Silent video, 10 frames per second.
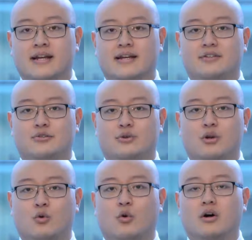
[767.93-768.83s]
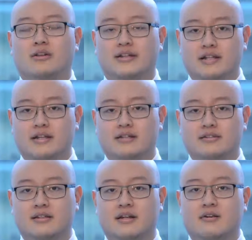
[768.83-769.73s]
into quality
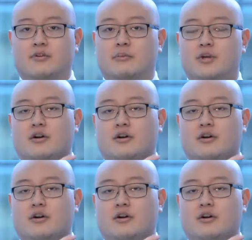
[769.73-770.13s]
leads, from the